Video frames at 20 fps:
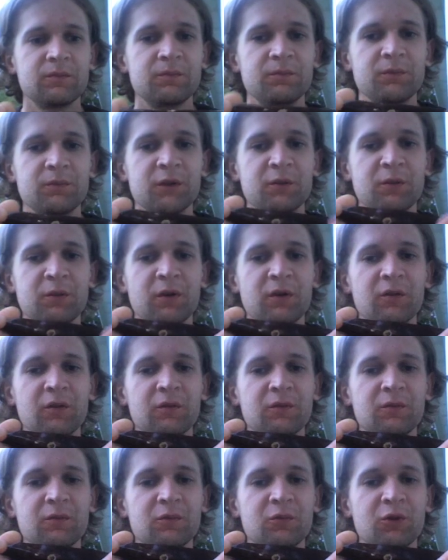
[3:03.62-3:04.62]
this part
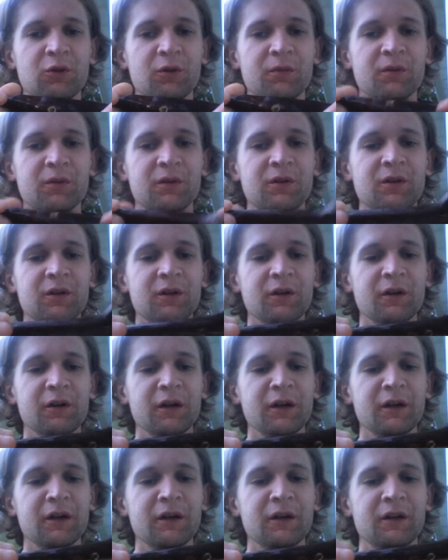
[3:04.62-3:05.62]
warped
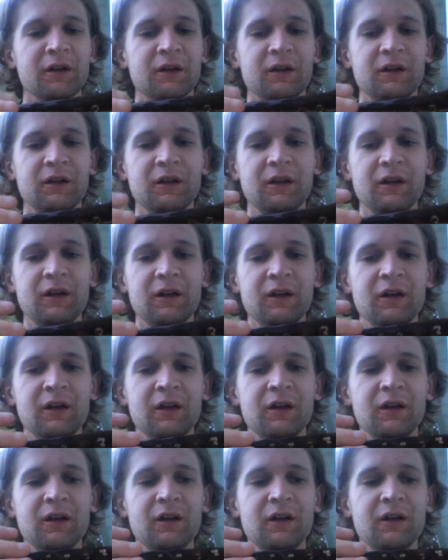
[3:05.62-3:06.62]
during
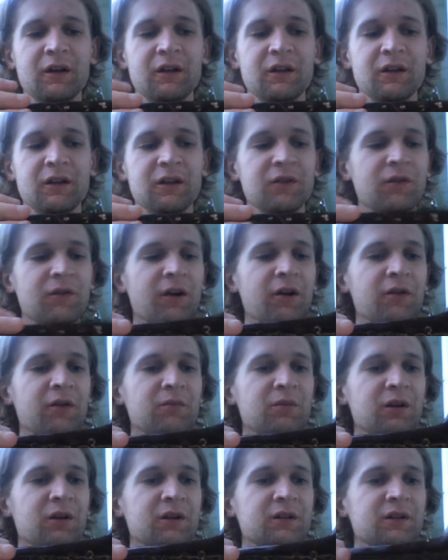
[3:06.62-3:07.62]
the firing
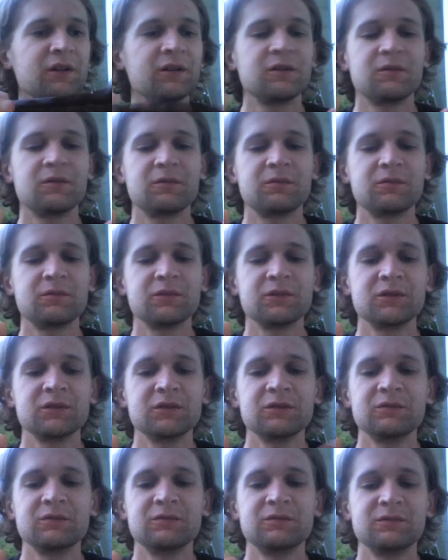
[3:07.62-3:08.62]
process. So,
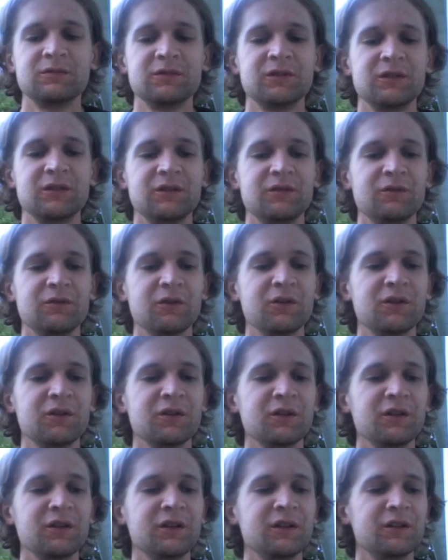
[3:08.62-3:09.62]

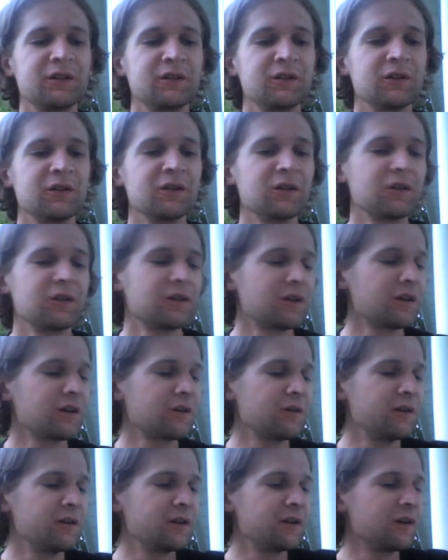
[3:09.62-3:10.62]
fortunately, good-looking
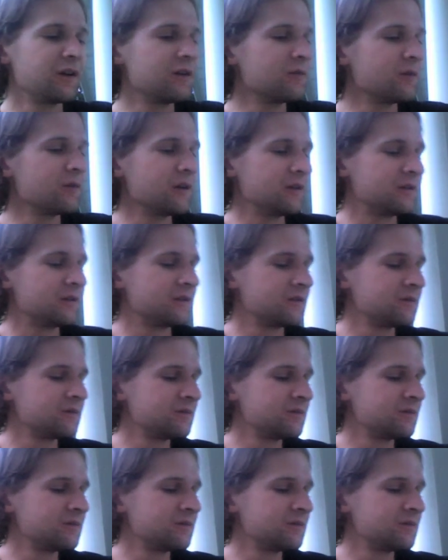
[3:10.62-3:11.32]
ocarina gone to waste.